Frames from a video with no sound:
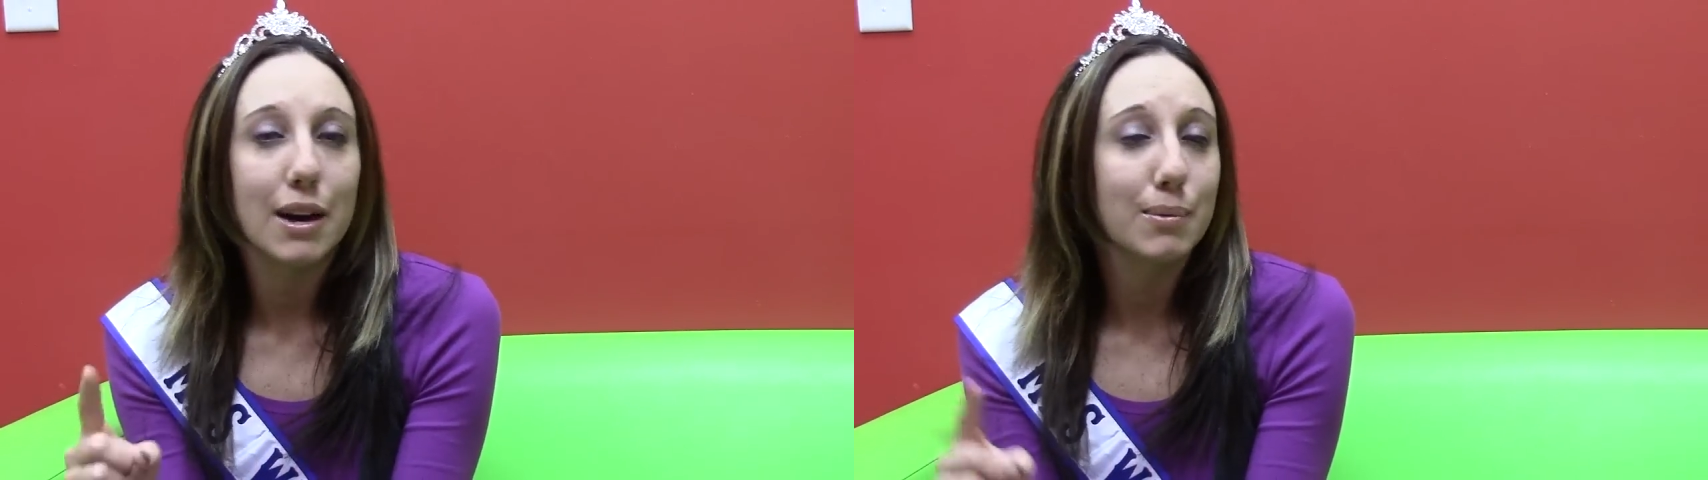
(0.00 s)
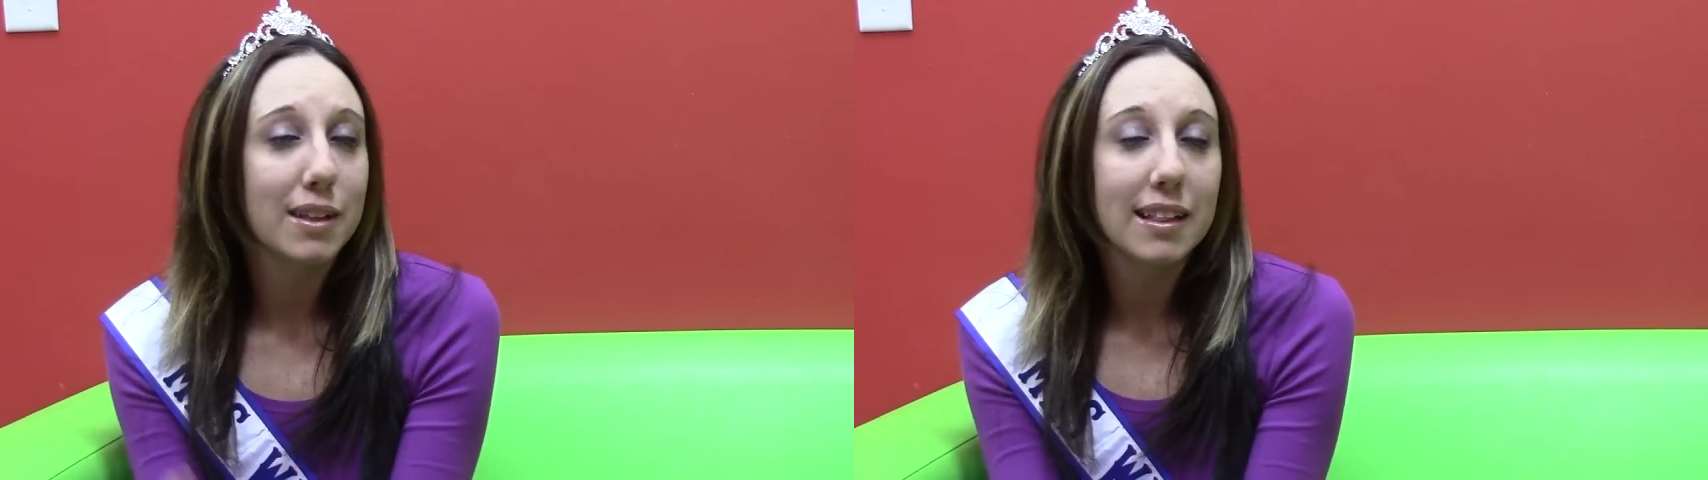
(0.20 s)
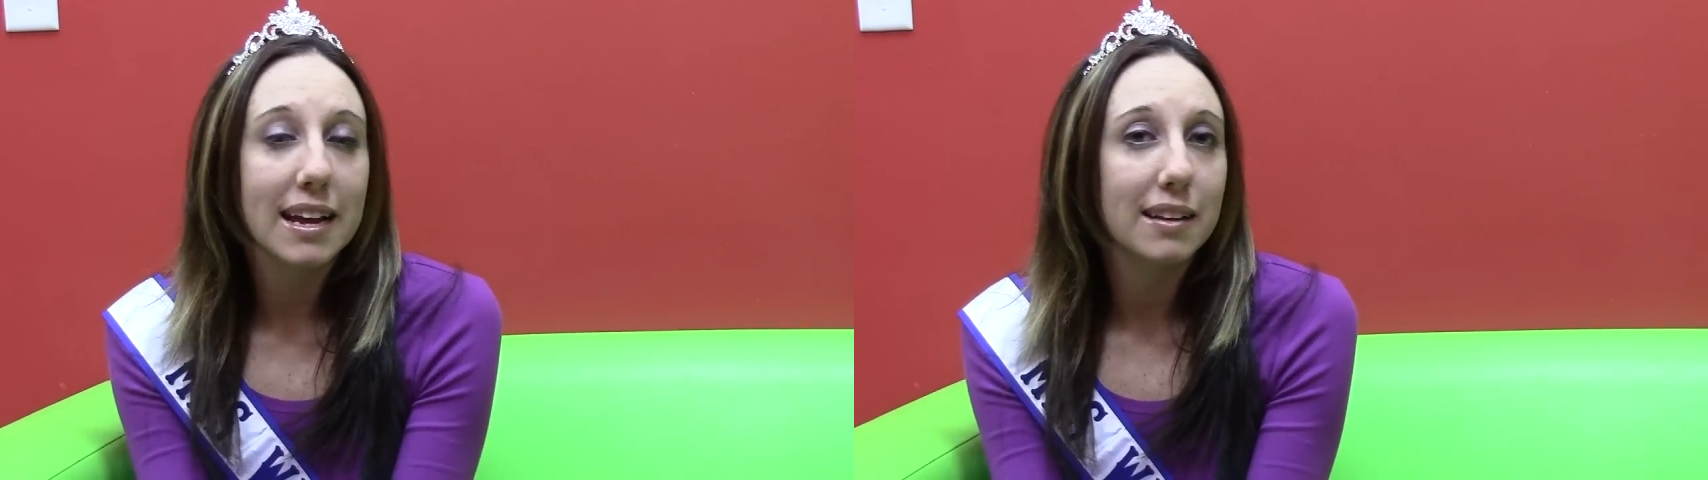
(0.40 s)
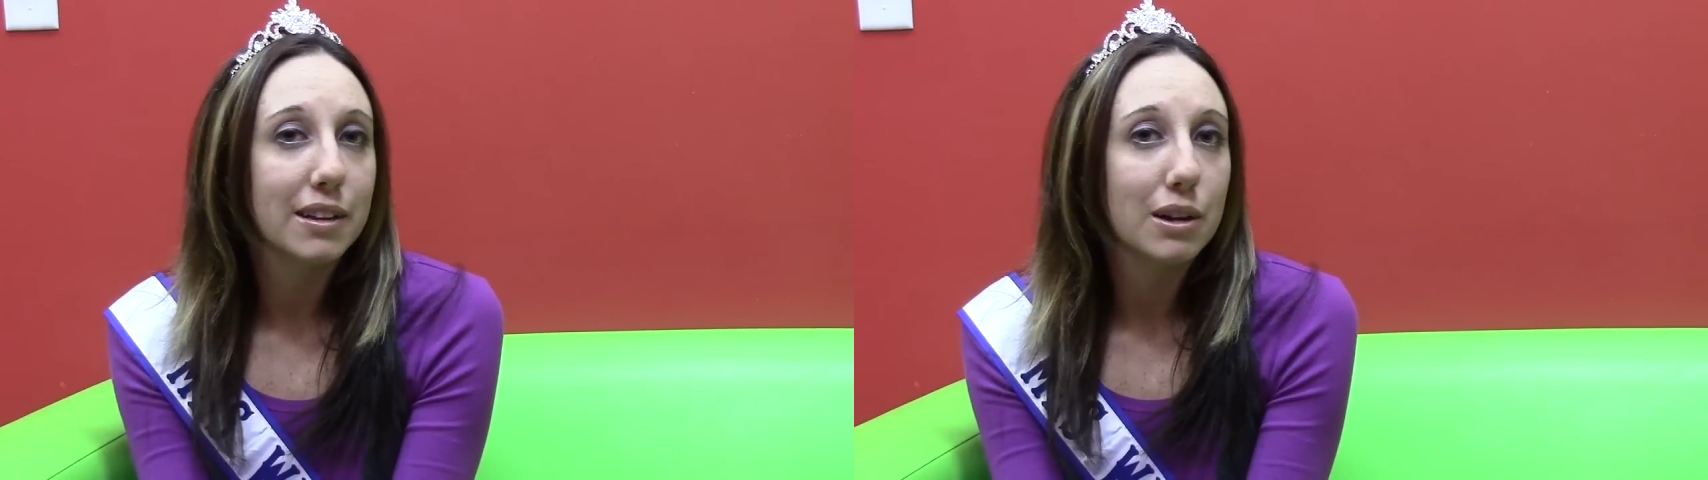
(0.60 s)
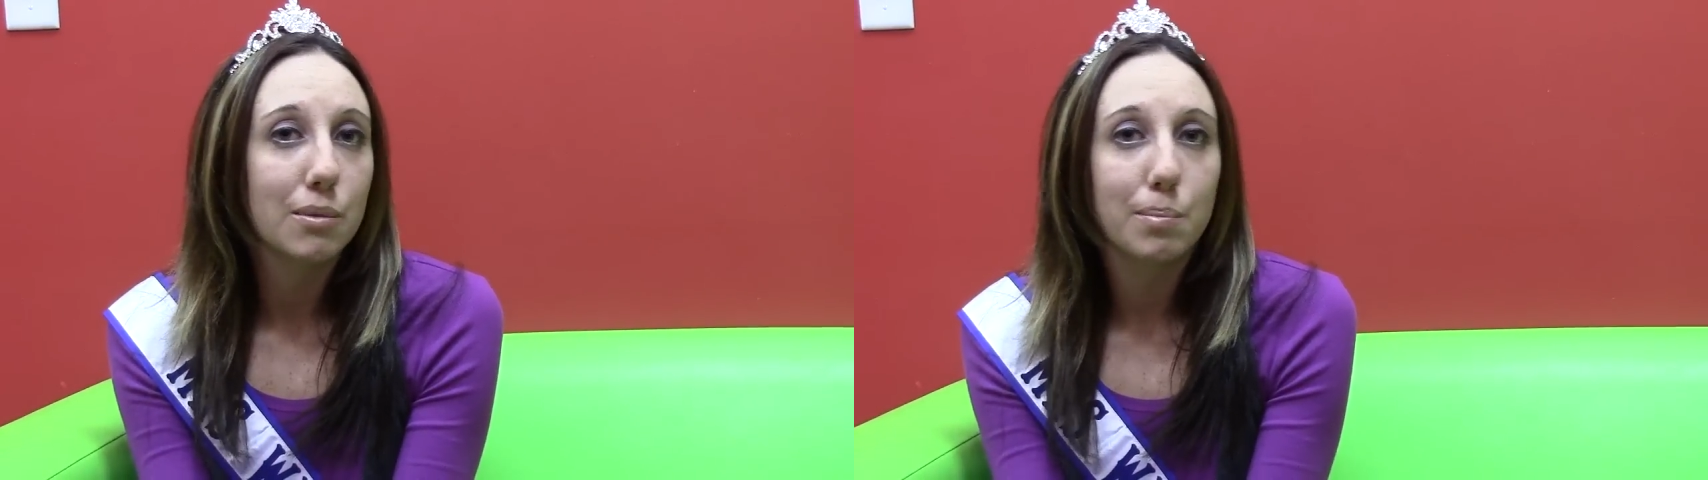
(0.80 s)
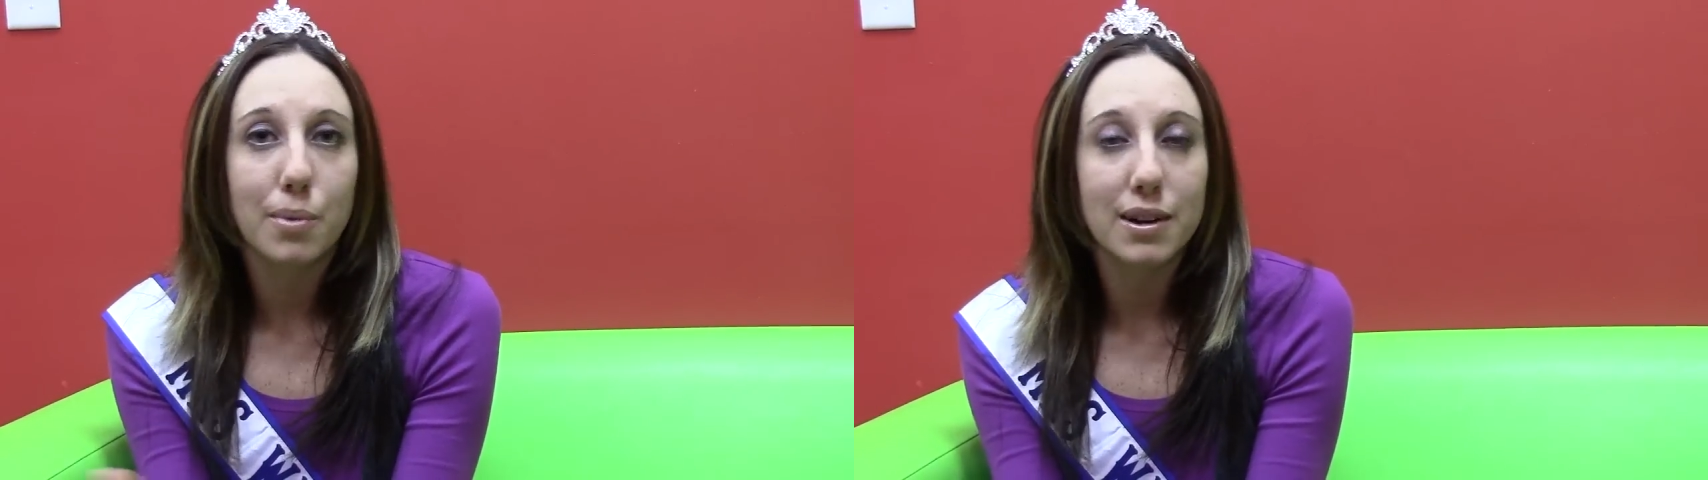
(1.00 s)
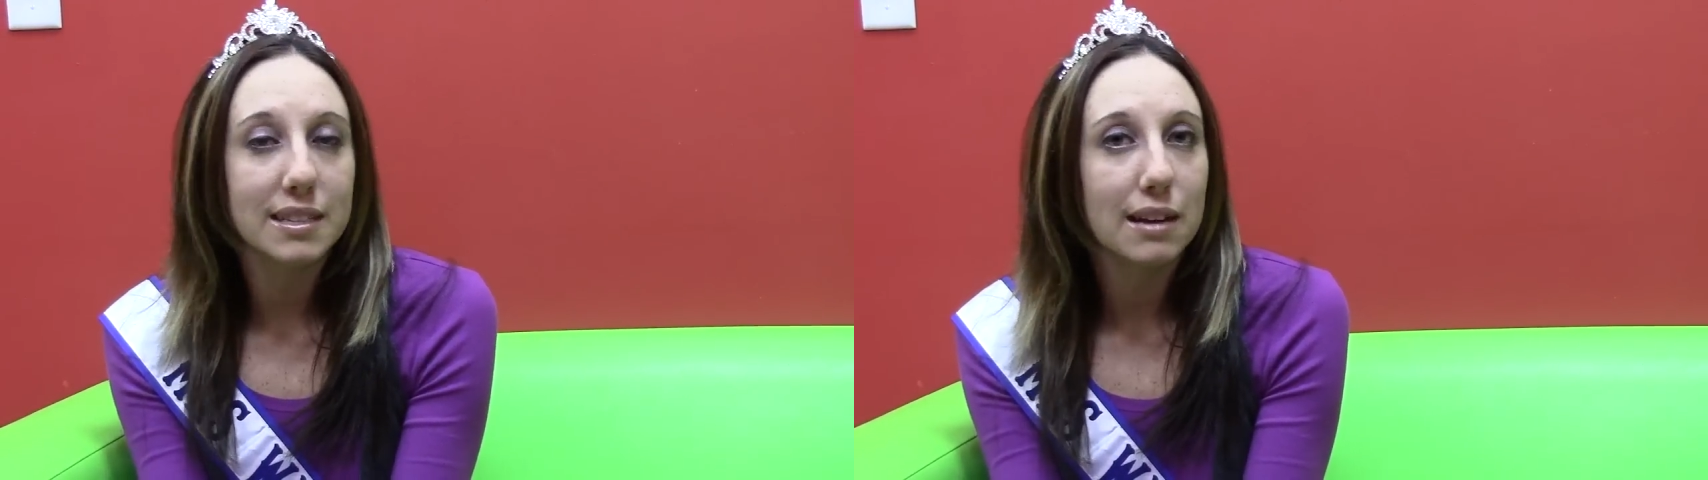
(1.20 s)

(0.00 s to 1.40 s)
I really like, you know, Boy